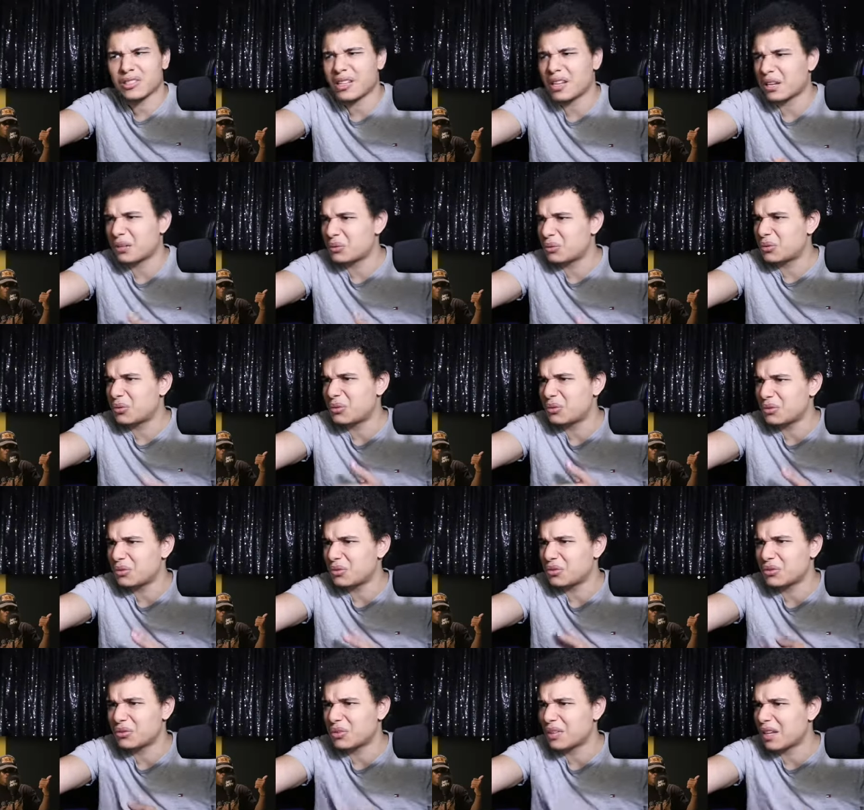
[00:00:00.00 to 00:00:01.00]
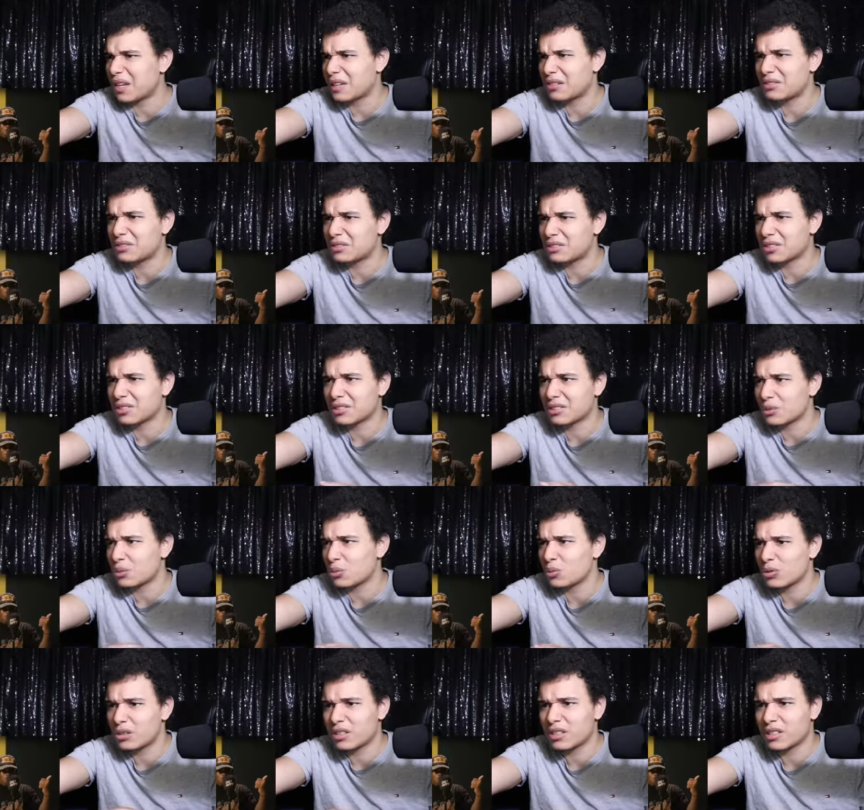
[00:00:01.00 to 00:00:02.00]
Like who, like just
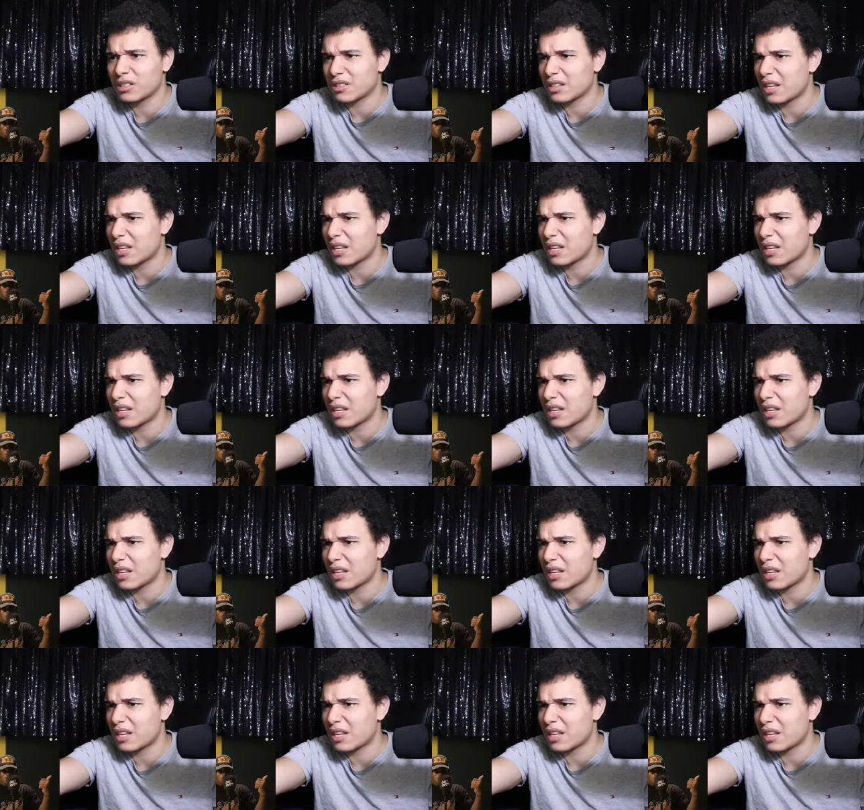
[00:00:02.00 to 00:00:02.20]
through this,